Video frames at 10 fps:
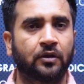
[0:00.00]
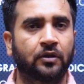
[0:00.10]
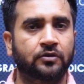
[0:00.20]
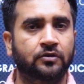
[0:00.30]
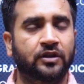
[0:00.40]

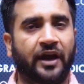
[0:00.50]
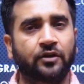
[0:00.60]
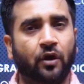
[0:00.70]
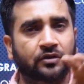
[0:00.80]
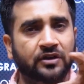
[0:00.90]
So that
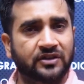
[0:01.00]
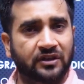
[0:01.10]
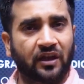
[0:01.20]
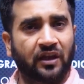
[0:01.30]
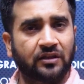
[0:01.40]
doctor
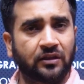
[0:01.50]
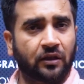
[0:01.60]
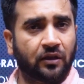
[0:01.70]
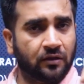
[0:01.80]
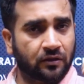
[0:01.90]
sitting in
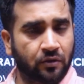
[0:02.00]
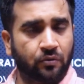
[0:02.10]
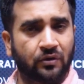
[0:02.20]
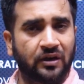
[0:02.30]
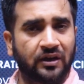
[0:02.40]
the
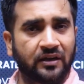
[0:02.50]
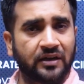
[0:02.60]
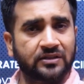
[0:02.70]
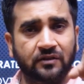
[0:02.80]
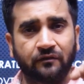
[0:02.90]
rural
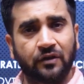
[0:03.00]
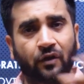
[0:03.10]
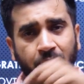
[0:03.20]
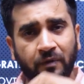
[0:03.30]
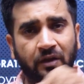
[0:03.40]
areas will
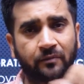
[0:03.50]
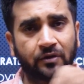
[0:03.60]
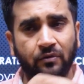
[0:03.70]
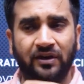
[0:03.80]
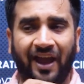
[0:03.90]
not be able
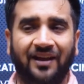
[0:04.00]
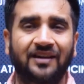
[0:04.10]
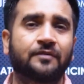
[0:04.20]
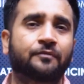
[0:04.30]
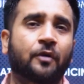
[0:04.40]
to tackle
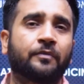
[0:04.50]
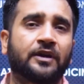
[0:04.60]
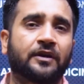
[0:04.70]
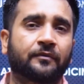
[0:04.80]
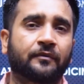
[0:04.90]
it
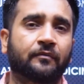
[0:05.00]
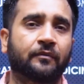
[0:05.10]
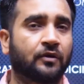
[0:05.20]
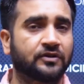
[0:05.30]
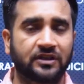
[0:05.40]
properly,
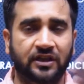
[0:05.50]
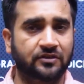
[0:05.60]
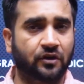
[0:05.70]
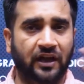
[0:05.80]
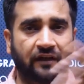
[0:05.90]
because he does
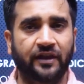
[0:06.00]
not have the